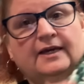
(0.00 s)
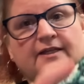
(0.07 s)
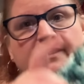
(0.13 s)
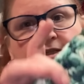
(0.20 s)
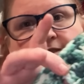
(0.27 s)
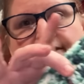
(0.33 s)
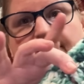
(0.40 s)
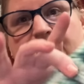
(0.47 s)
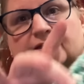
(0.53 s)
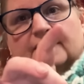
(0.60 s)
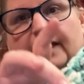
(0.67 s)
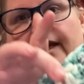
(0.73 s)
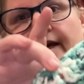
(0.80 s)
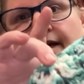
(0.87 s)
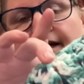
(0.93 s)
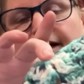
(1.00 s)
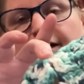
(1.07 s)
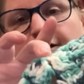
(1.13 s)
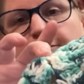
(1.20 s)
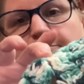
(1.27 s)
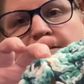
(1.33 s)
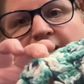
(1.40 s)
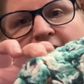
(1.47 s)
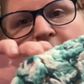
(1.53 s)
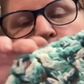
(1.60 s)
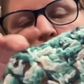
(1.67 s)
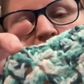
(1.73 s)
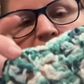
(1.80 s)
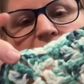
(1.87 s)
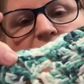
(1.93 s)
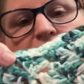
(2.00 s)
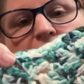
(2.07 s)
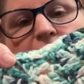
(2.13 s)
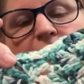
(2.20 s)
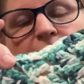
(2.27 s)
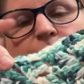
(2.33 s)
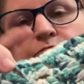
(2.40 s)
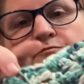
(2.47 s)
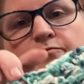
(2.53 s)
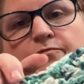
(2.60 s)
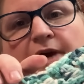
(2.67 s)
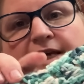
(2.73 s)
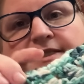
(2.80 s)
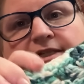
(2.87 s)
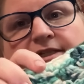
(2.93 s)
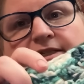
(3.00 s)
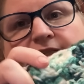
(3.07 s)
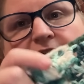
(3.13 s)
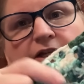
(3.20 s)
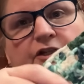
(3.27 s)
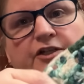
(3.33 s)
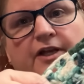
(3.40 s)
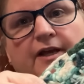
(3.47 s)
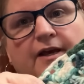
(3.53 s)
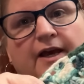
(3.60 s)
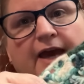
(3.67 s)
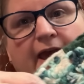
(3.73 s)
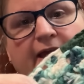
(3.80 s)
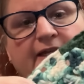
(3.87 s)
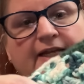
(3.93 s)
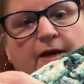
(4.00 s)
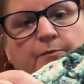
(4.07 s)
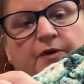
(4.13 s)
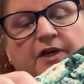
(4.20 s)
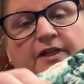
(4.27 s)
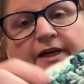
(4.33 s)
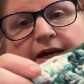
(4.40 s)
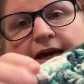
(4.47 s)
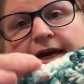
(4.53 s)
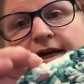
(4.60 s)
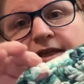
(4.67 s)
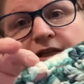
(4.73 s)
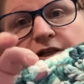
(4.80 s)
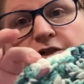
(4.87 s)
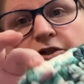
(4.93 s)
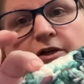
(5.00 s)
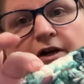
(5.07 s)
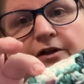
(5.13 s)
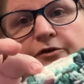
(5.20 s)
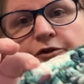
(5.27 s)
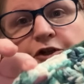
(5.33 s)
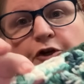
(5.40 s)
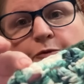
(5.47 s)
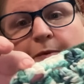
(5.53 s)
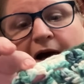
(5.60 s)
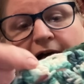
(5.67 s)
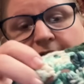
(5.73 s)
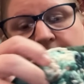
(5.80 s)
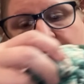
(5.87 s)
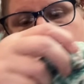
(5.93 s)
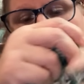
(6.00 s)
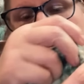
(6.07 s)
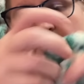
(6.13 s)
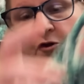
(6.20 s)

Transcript: This is the Line Brand Basic Stitch Anti-Peeling in the color Two Pines.